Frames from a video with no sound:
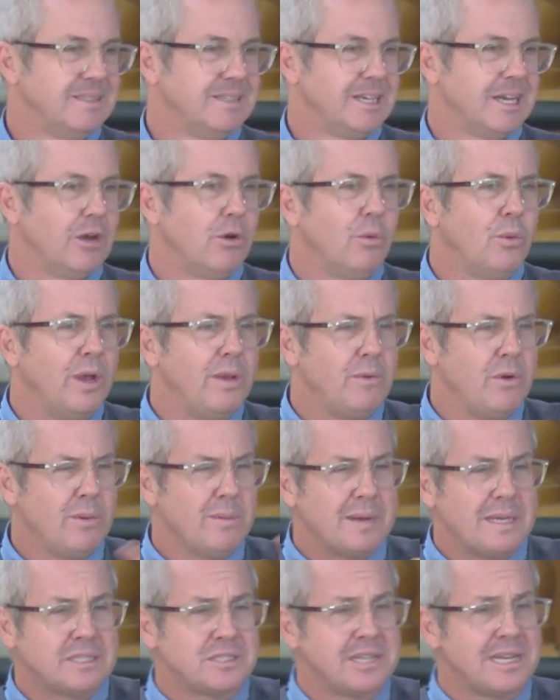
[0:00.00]
Uh, we, we
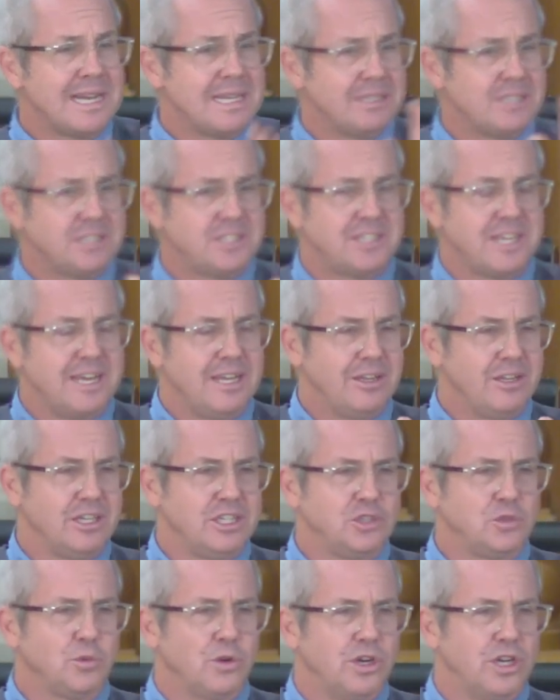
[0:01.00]
mustn't understand
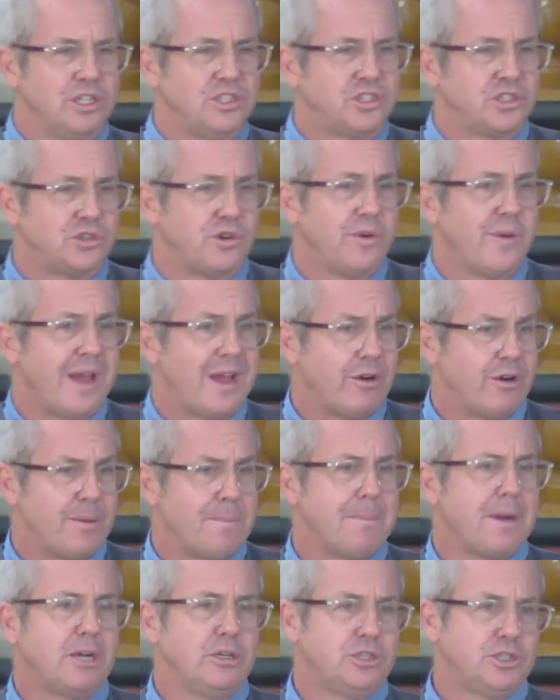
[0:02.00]
these words through our
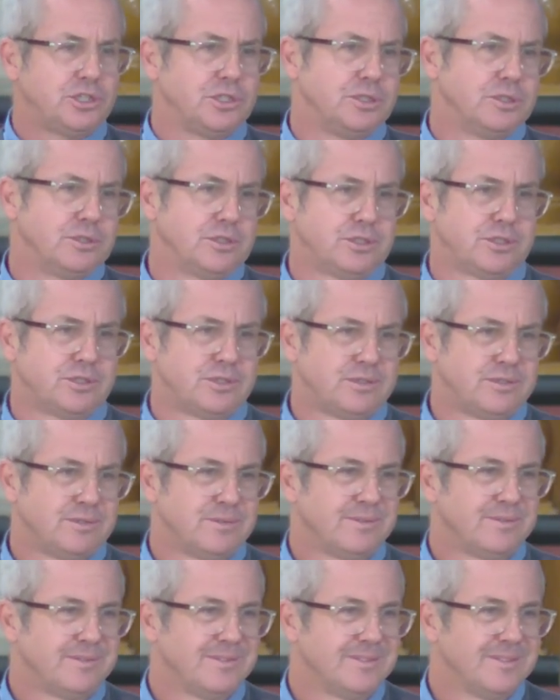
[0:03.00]
emotions,
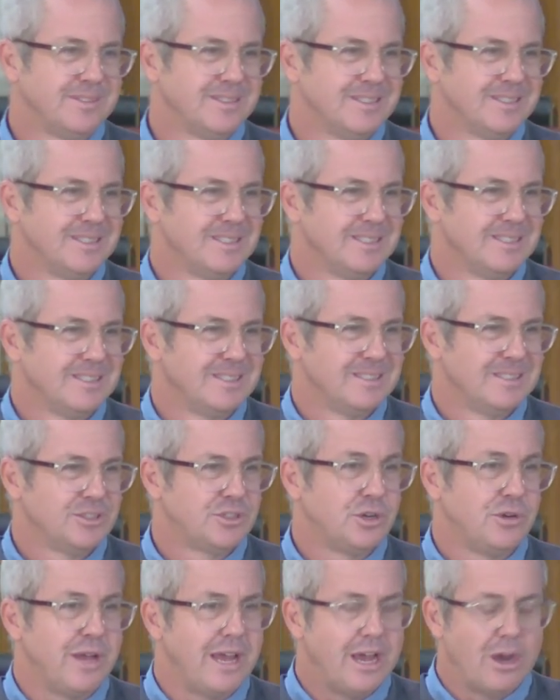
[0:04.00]

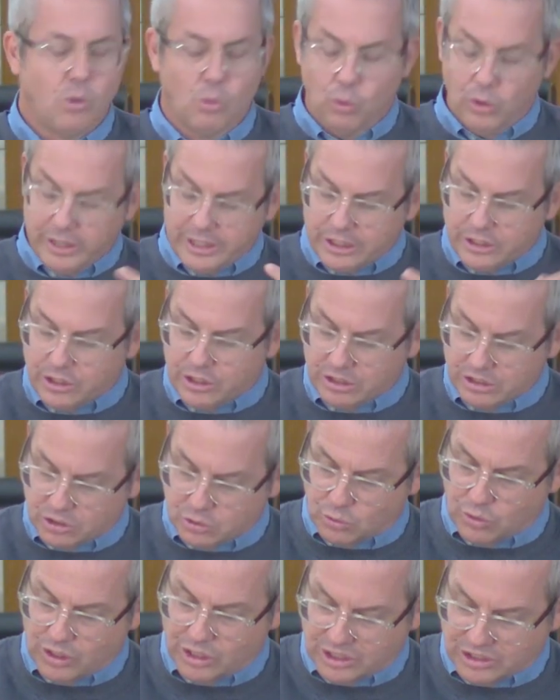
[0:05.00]
through how we use
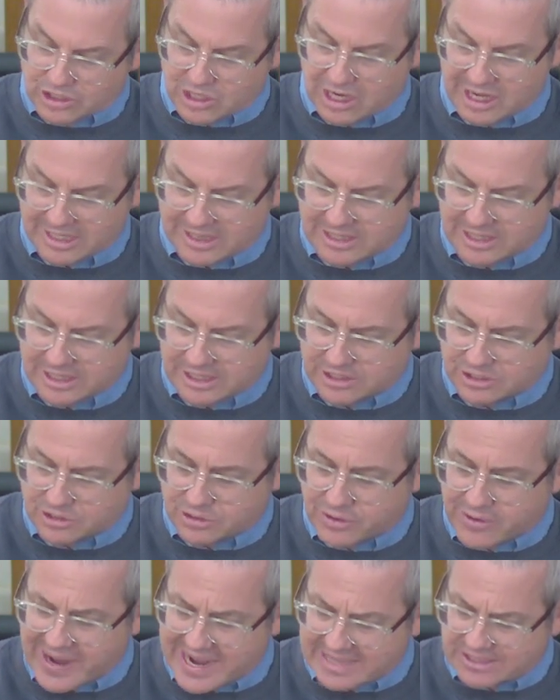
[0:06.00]
words like this,
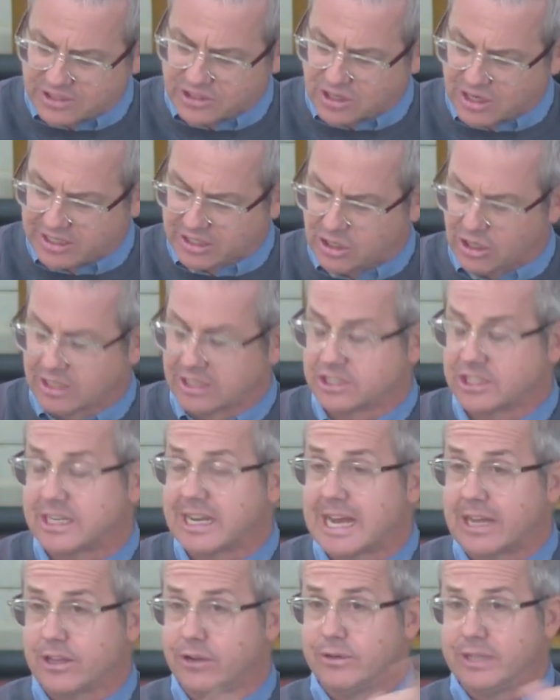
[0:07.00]
through our psychology.
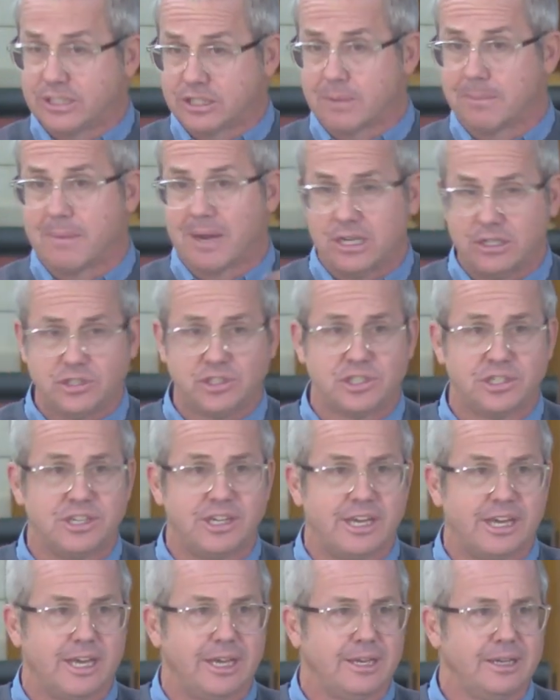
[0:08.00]
Now, there is emotion
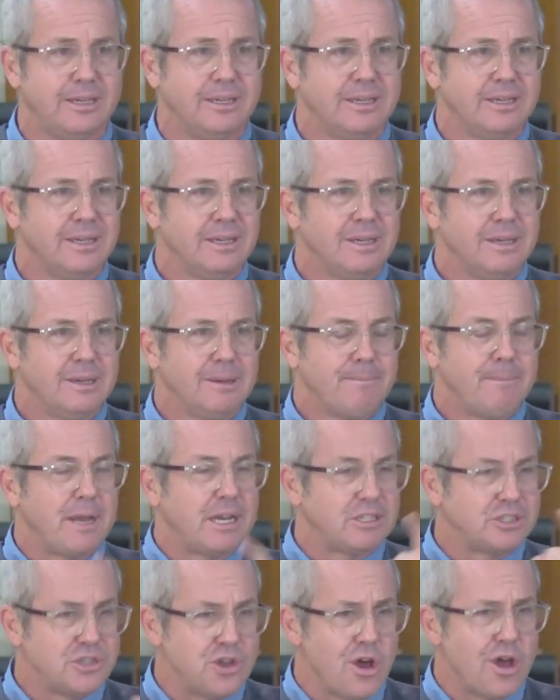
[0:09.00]
here, but
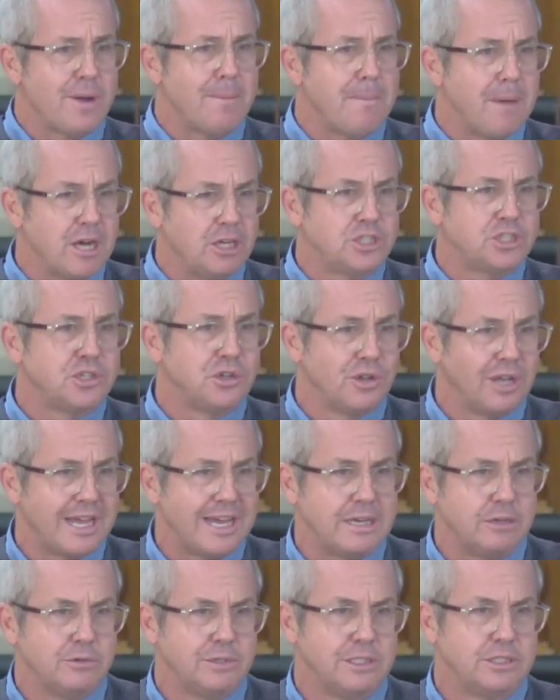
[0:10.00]
it's not emotional
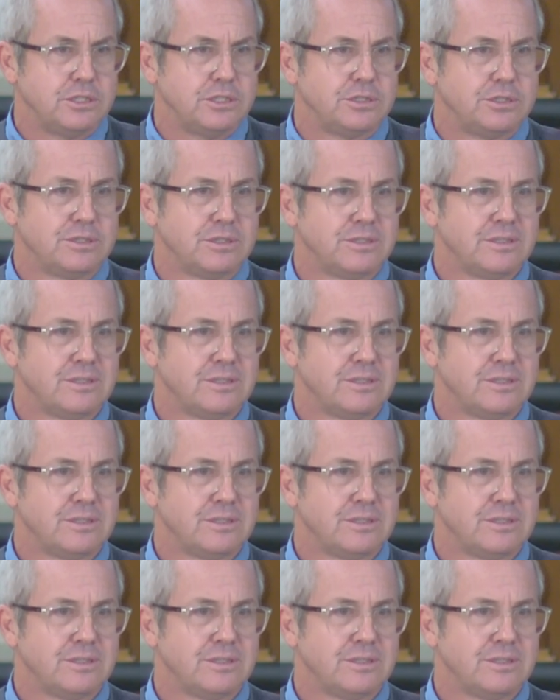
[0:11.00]
language.